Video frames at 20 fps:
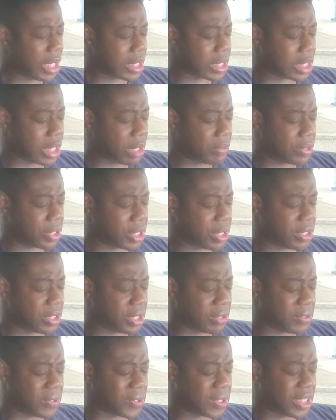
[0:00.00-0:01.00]
and so
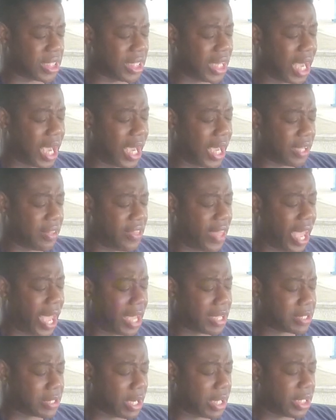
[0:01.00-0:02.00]
she was denying
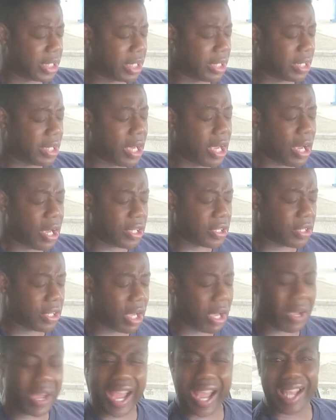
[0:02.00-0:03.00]
that. So I did,
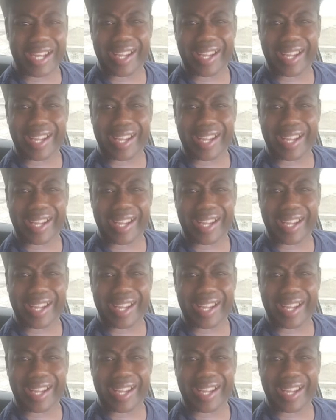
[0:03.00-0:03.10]
I